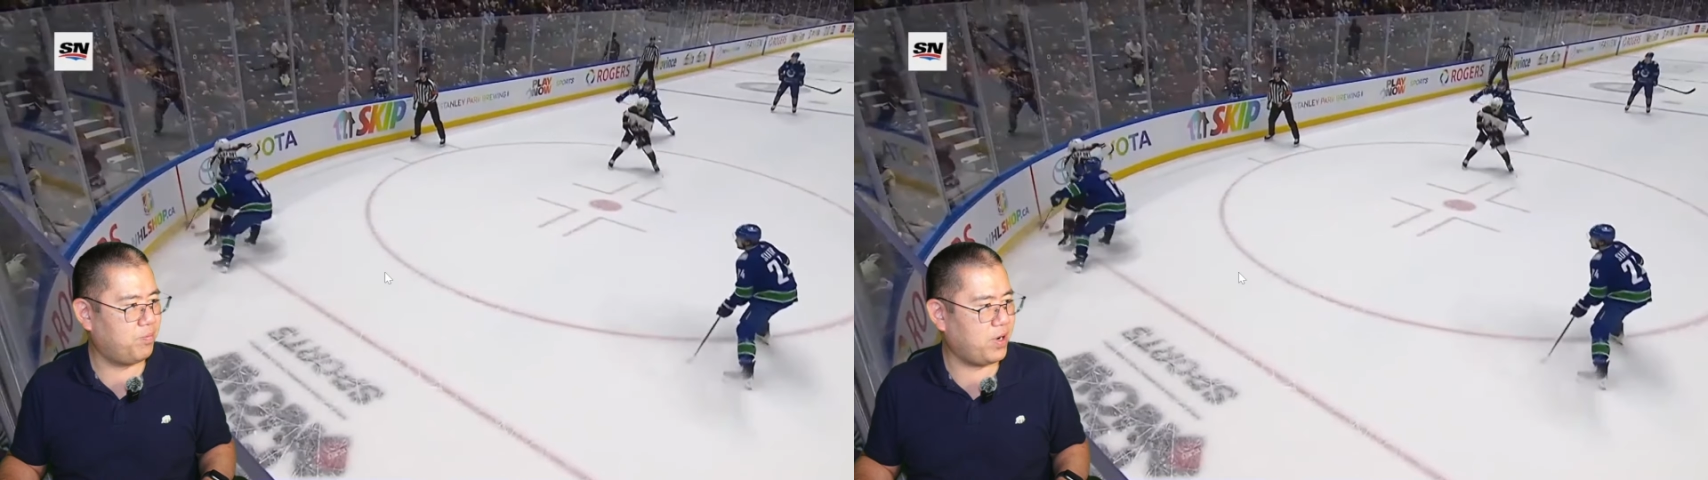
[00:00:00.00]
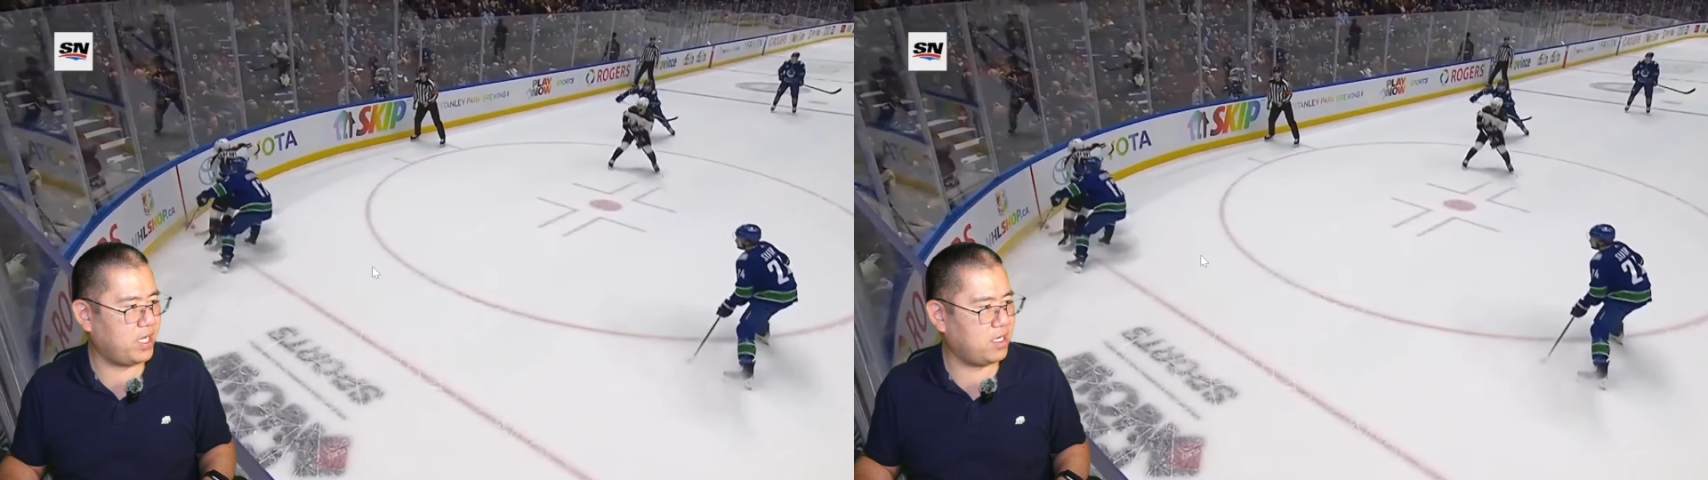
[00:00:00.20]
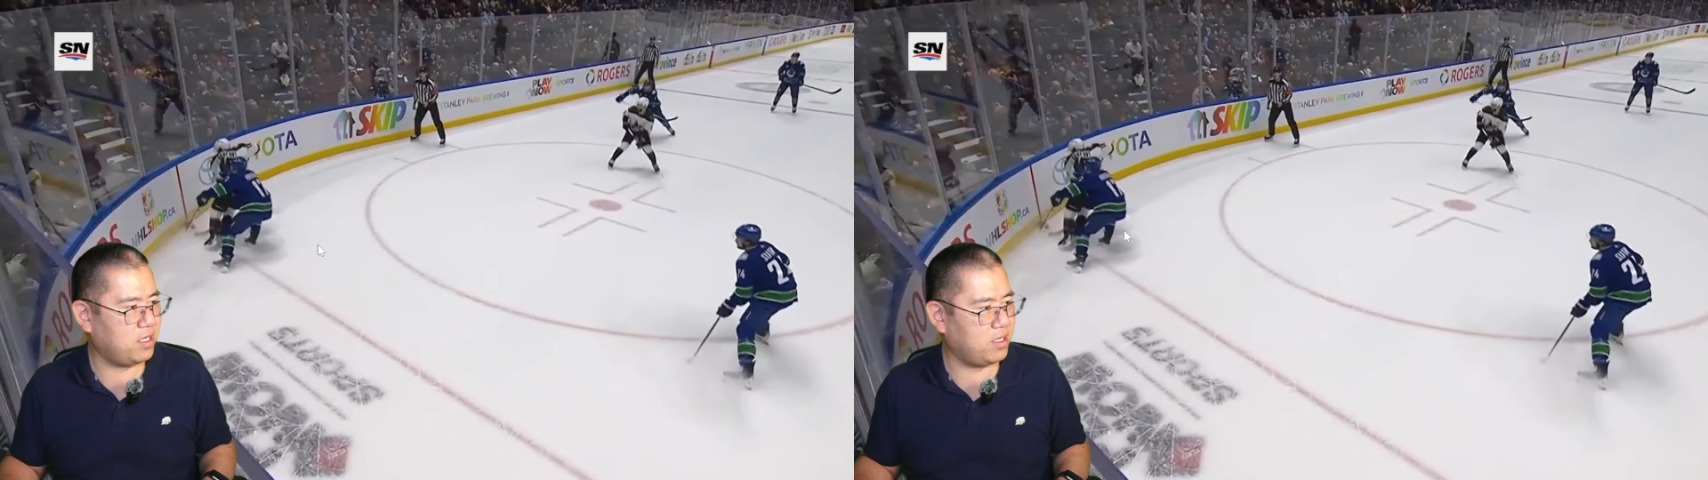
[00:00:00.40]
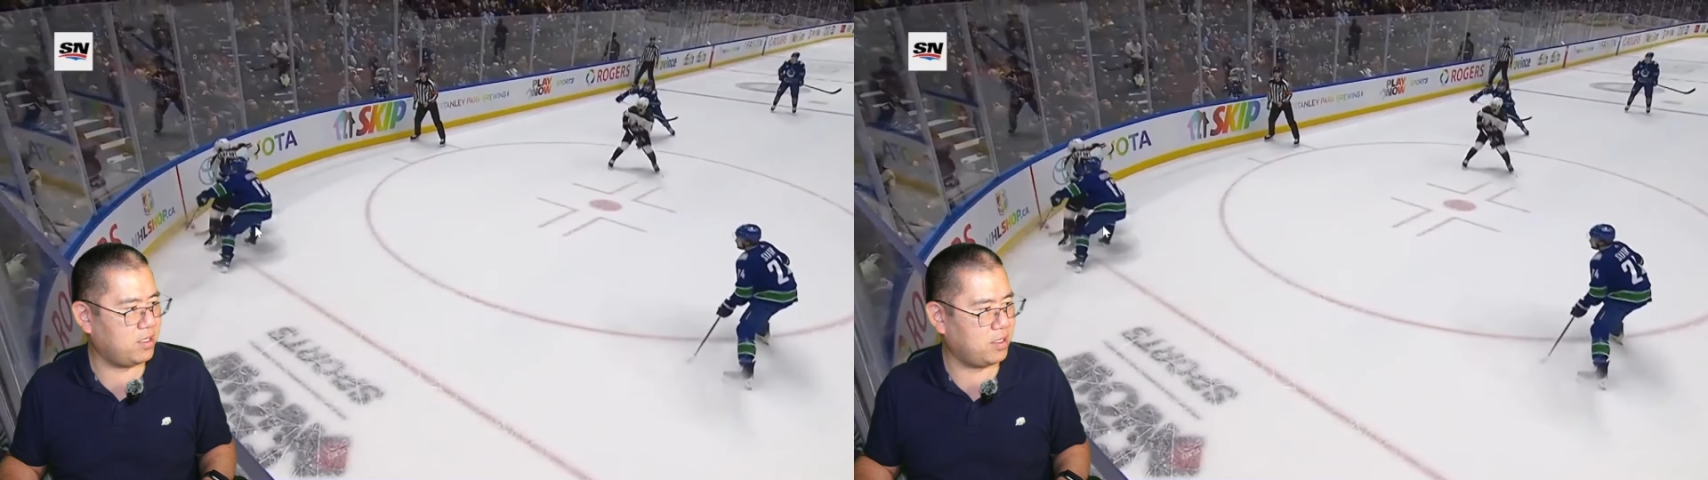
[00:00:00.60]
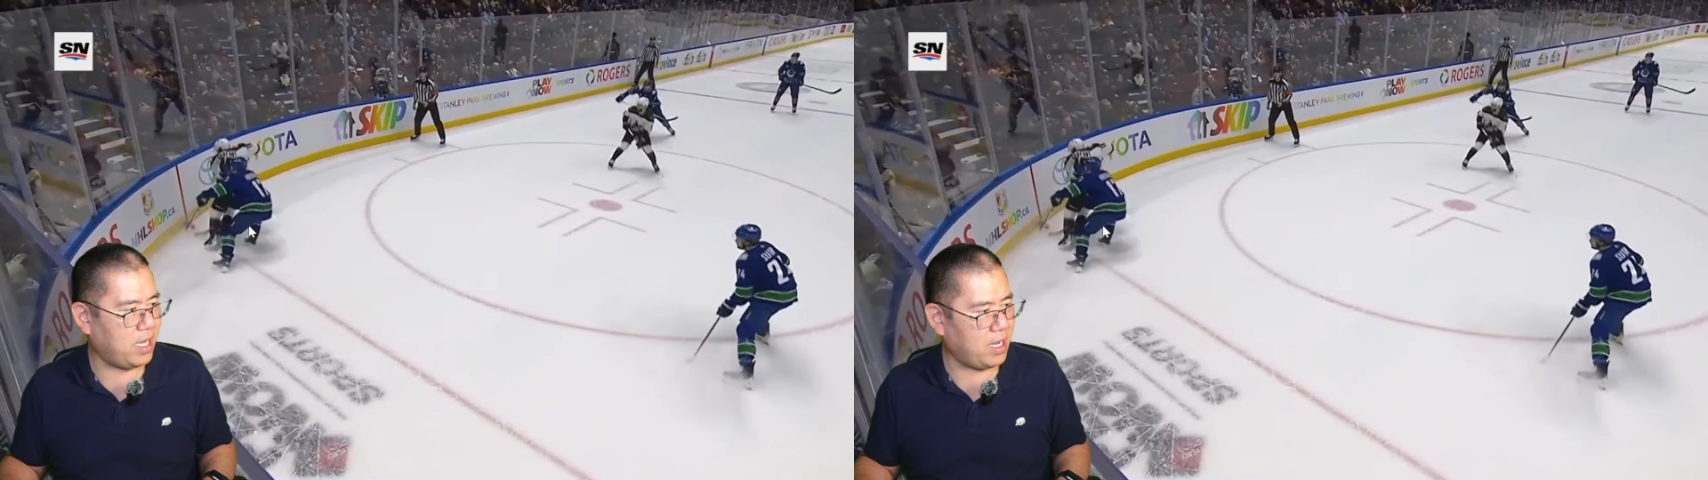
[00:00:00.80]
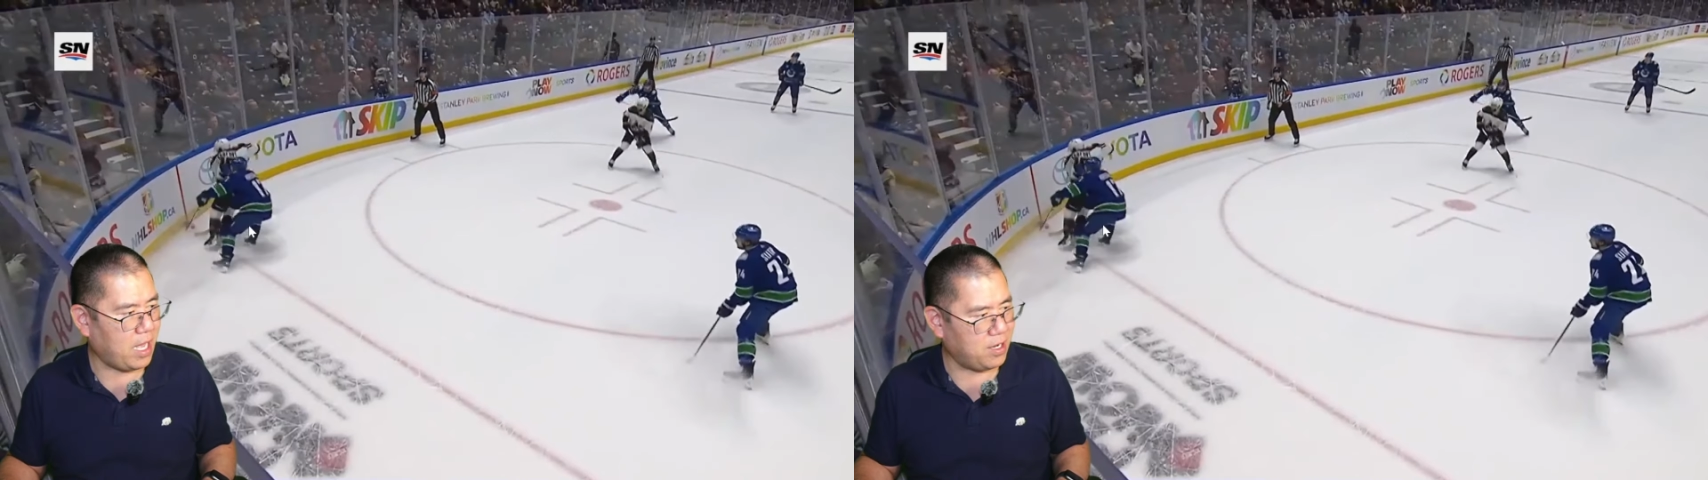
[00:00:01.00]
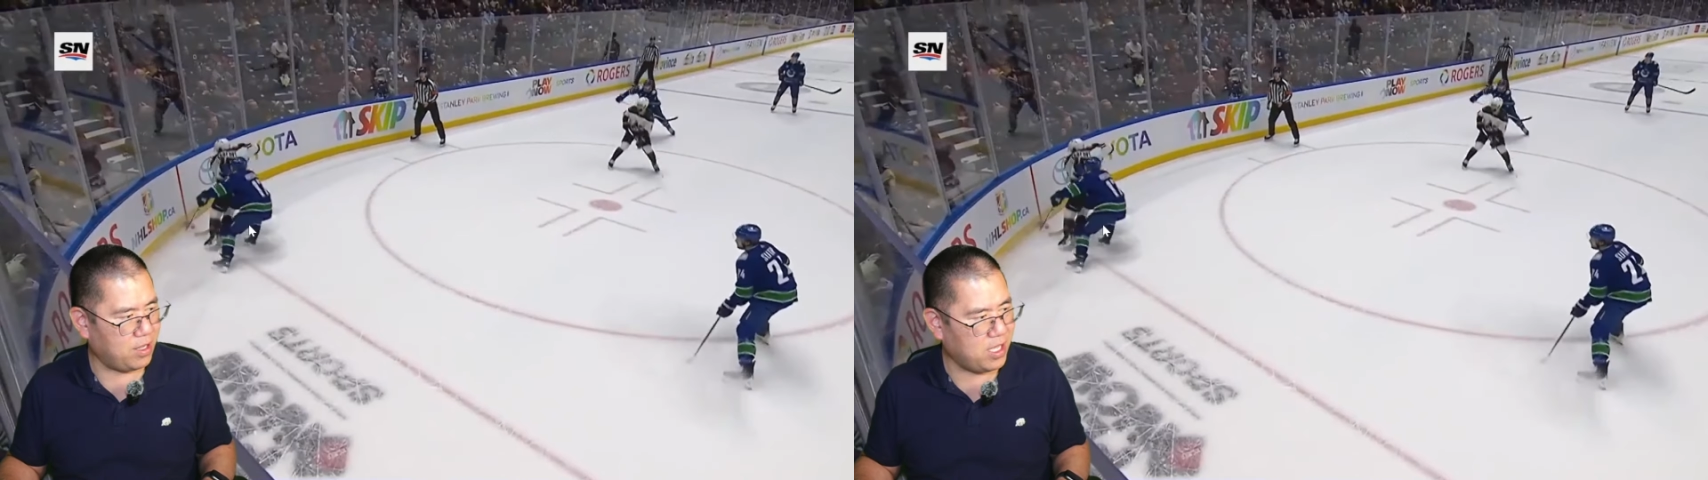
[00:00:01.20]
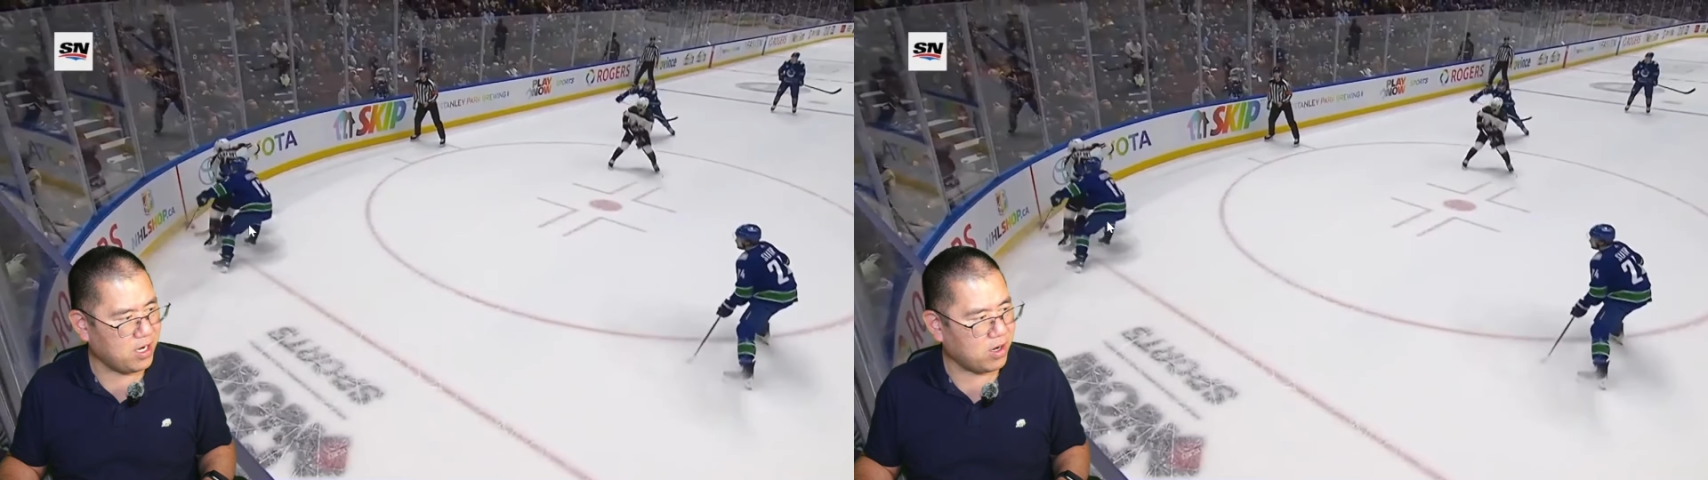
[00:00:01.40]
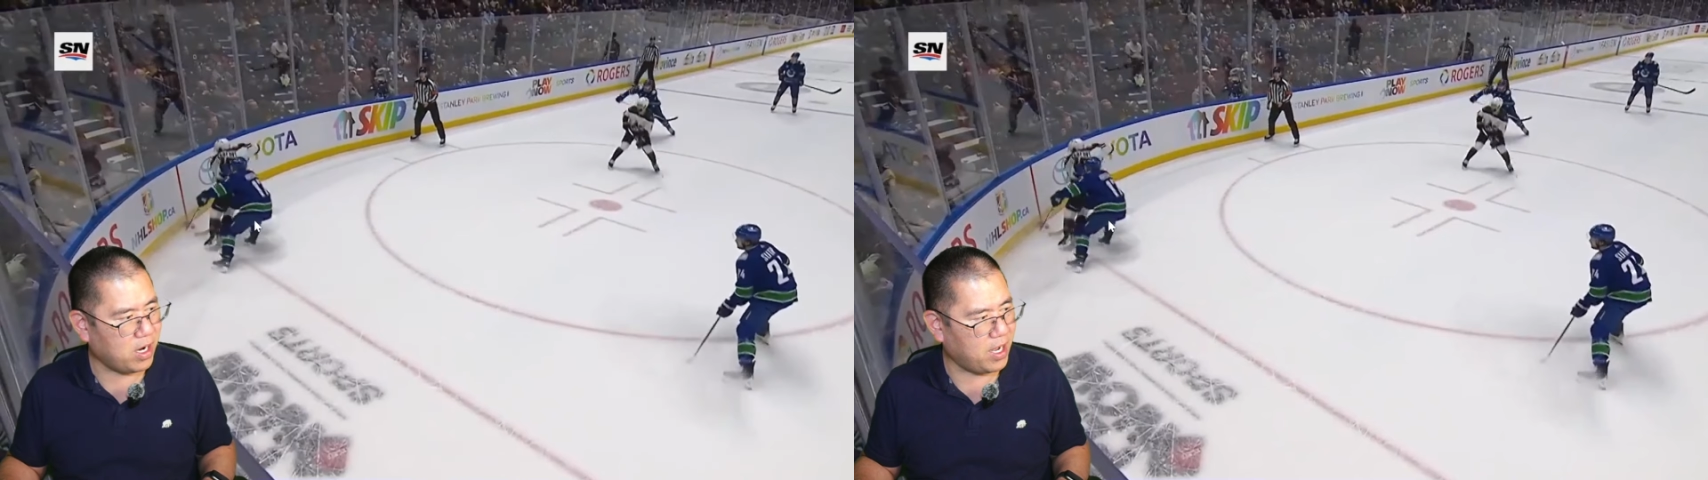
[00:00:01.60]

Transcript: But, and here,